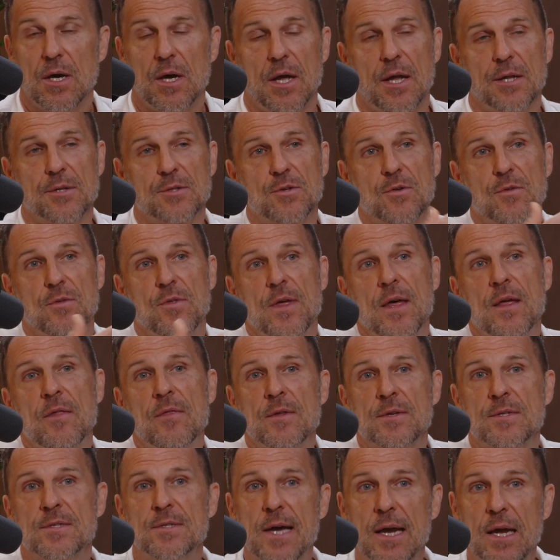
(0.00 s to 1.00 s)
And so then
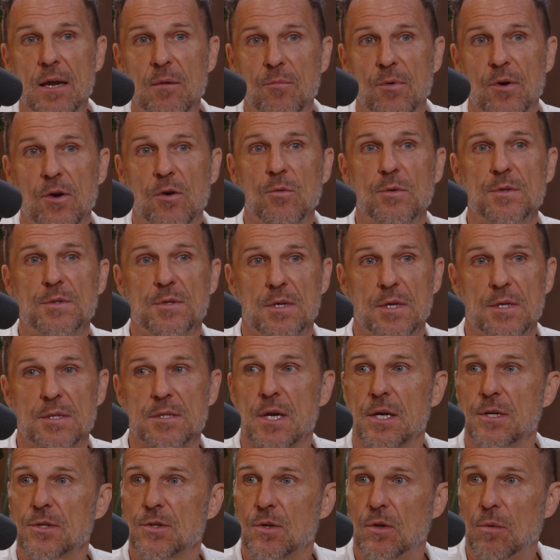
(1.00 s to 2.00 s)
the second book was The
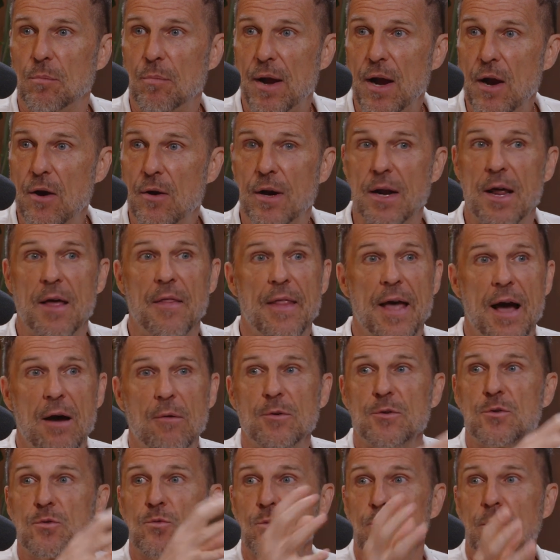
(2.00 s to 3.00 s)
Intentional Parent, and that
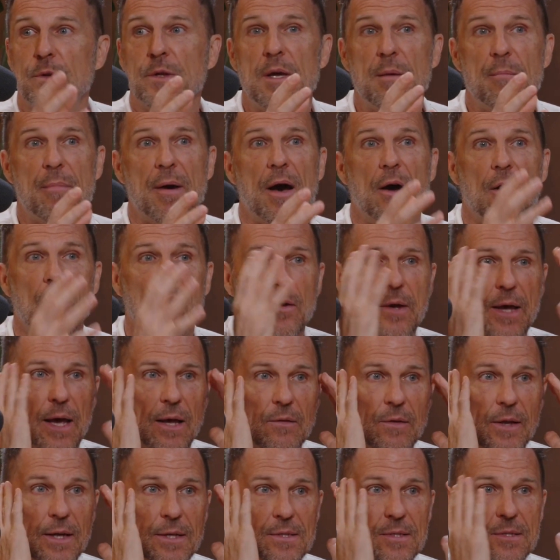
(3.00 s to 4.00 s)
was really about, okay,
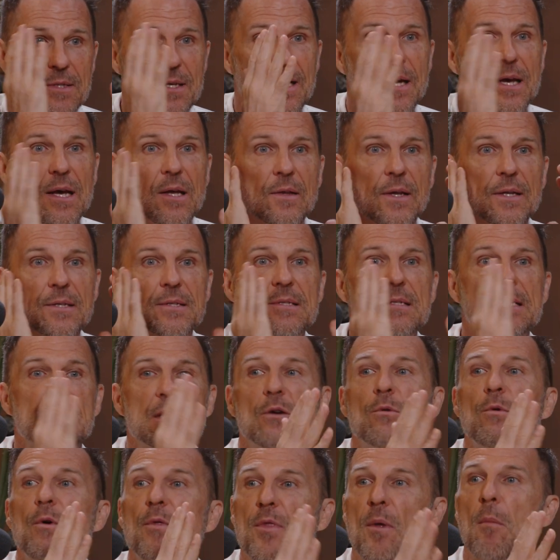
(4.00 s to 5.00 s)
let's
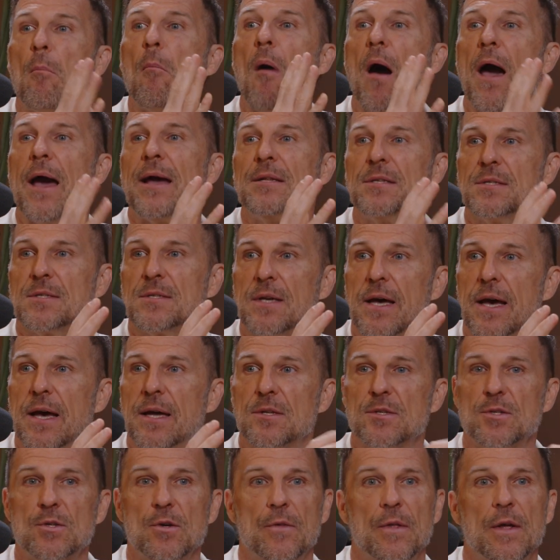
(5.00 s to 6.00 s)
deal with the mindset
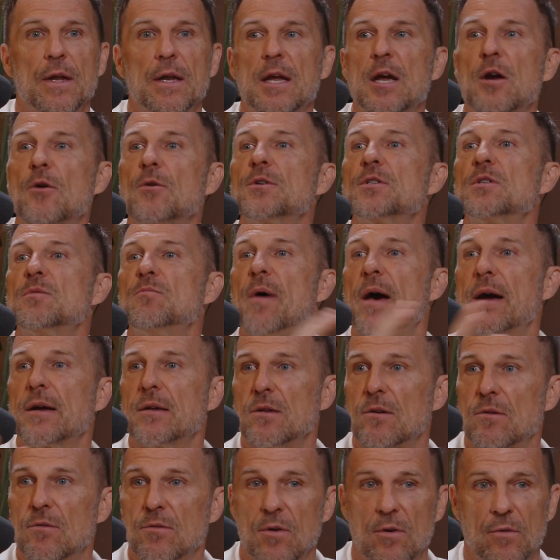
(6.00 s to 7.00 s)
so that
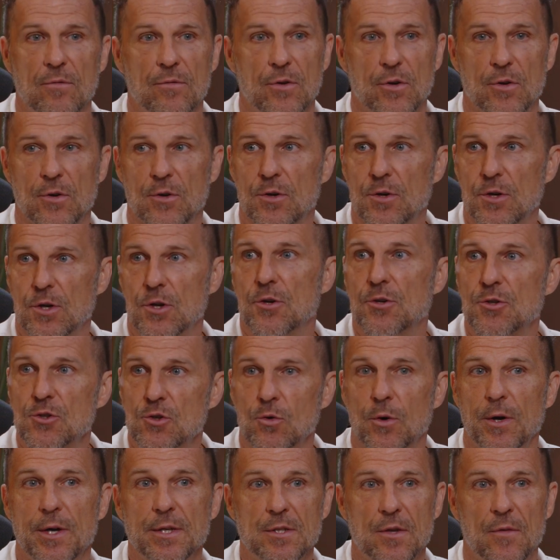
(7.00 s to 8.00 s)
irrespective of your
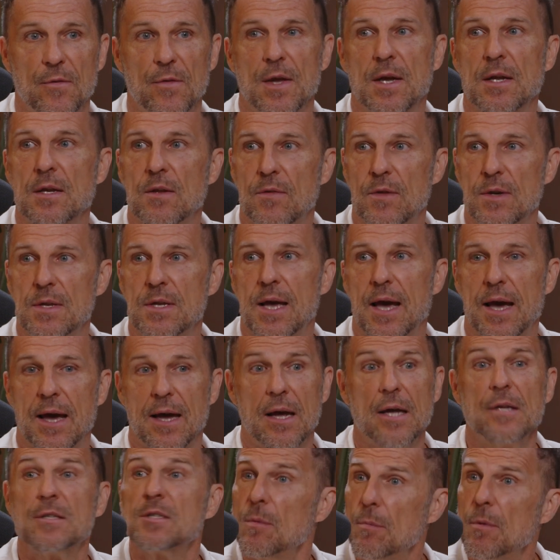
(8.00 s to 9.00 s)
choice at the end of the
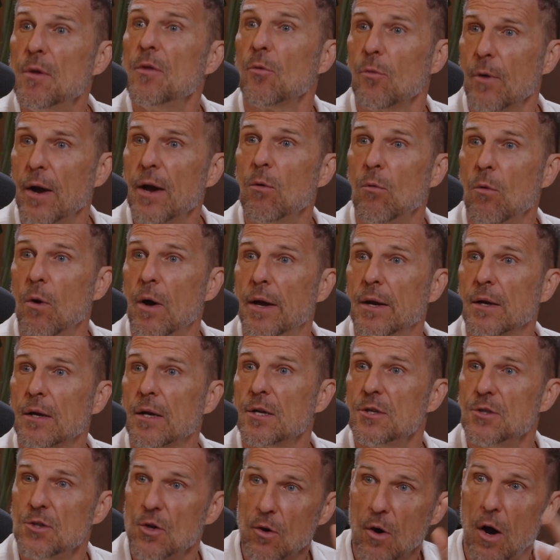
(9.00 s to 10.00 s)
day, it's going to be the right one
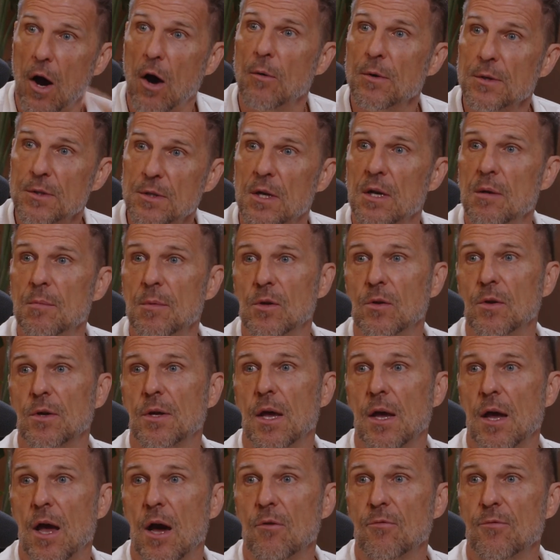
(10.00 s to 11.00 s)
because you're always going to be
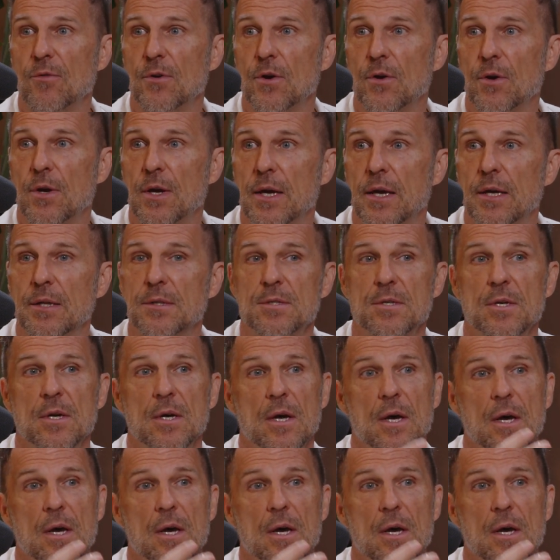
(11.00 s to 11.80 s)
looking out for your kids.